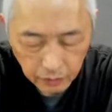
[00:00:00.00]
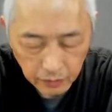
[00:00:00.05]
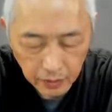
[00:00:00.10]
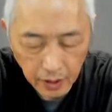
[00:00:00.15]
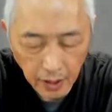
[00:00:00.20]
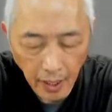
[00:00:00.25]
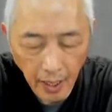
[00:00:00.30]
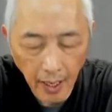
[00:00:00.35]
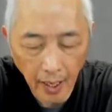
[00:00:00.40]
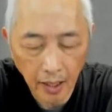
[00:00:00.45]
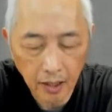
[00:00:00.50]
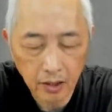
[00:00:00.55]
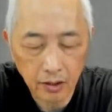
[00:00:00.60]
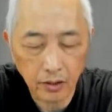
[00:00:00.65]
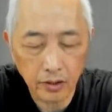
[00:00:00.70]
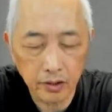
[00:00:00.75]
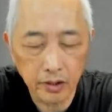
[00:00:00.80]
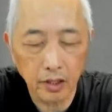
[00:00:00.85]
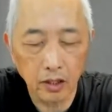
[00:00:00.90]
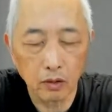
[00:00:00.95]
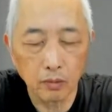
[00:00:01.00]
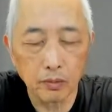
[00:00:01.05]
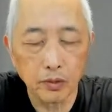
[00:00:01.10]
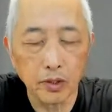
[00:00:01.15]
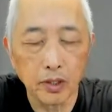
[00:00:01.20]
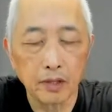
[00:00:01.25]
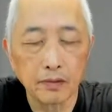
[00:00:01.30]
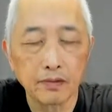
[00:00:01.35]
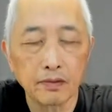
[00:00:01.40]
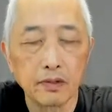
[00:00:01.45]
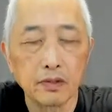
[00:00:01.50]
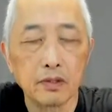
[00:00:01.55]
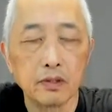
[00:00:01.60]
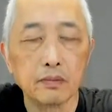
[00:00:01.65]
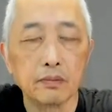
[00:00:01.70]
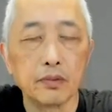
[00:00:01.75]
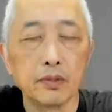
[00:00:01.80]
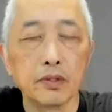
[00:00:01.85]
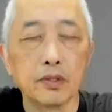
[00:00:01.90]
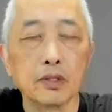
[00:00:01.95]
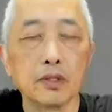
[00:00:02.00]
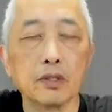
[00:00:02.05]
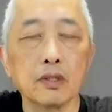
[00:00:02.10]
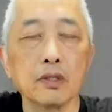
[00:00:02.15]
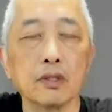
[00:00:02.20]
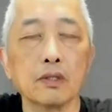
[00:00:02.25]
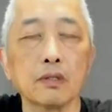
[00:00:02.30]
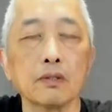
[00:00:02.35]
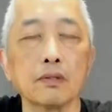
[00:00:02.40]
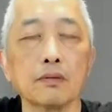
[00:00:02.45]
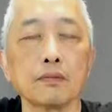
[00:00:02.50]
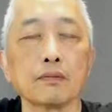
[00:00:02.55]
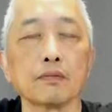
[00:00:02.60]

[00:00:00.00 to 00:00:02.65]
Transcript: relax on your breath. Breathe in,